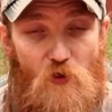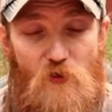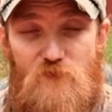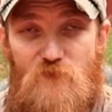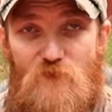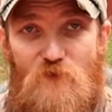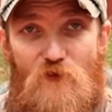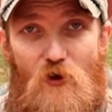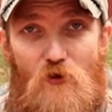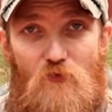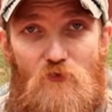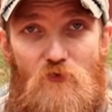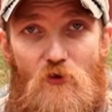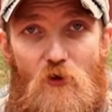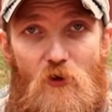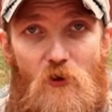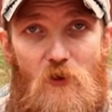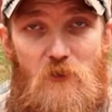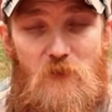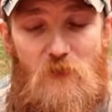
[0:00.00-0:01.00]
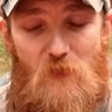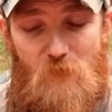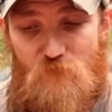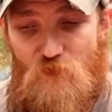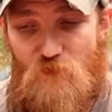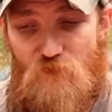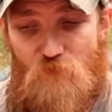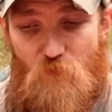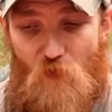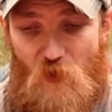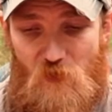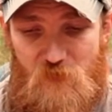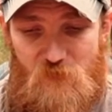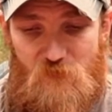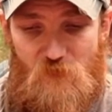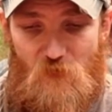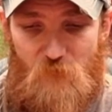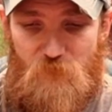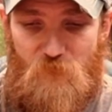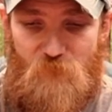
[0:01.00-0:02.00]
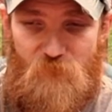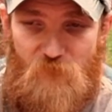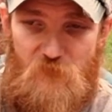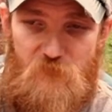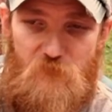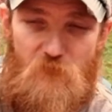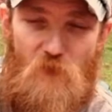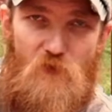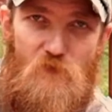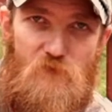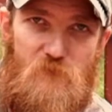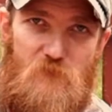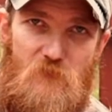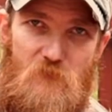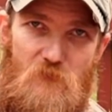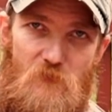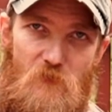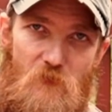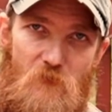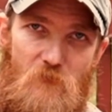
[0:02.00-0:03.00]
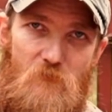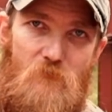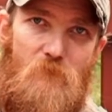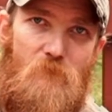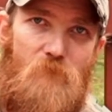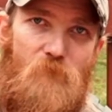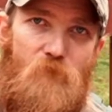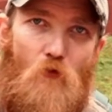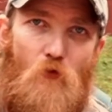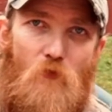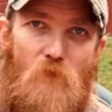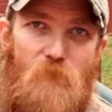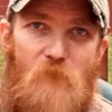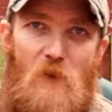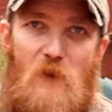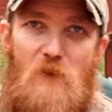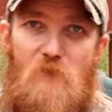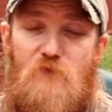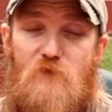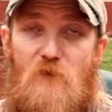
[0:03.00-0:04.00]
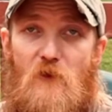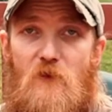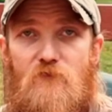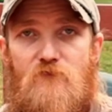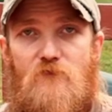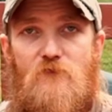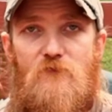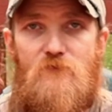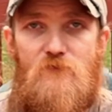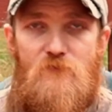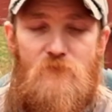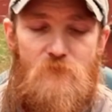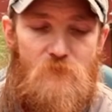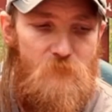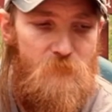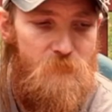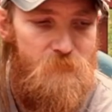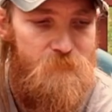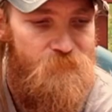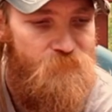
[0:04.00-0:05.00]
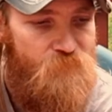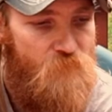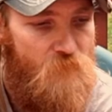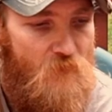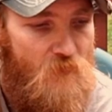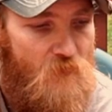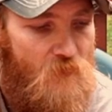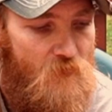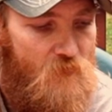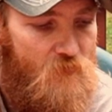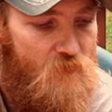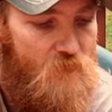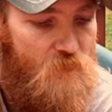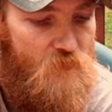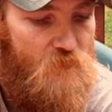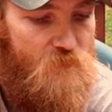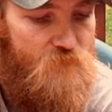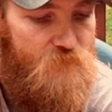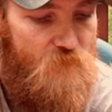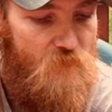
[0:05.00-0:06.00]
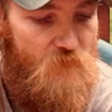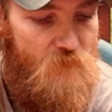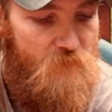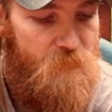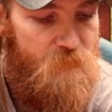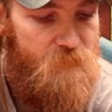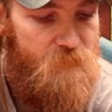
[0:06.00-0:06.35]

it's a longer hike, I'm just breaking up the videos into 4 or 5 sections. So yeah,